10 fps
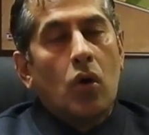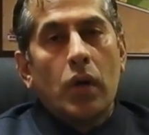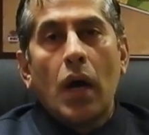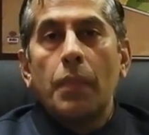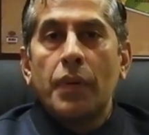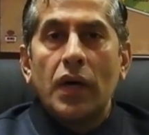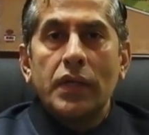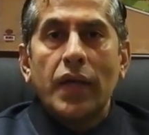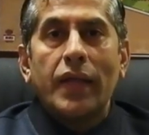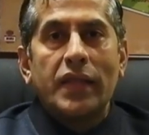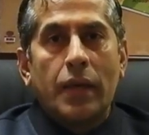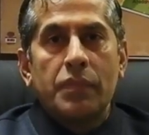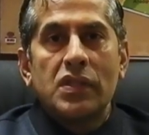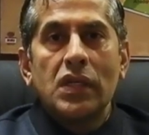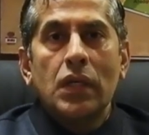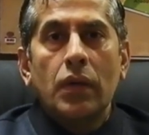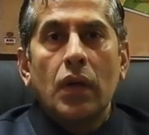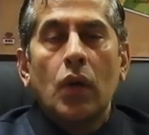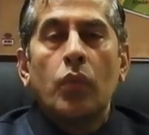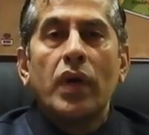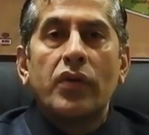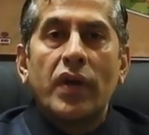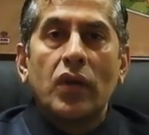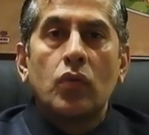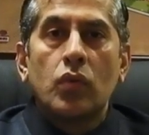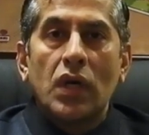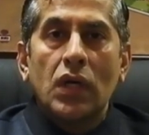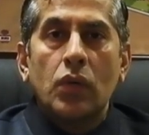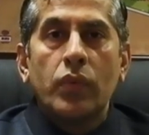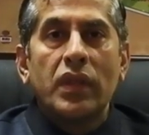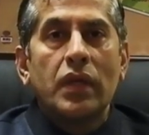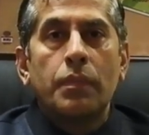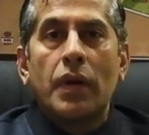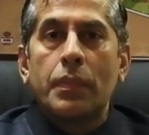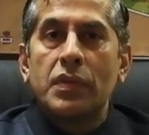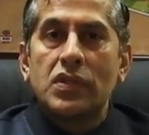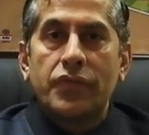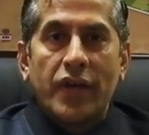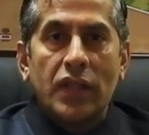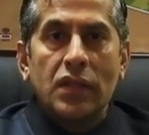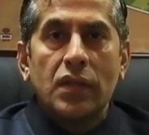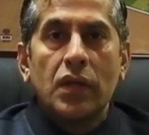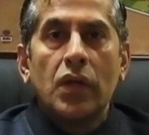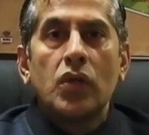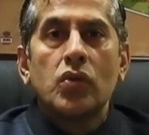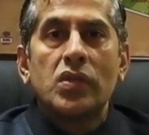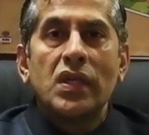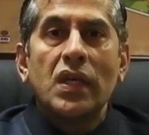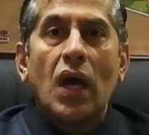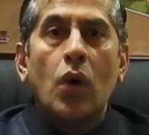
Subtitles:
On our part at the embassy, we are trying to work with the departments of health to see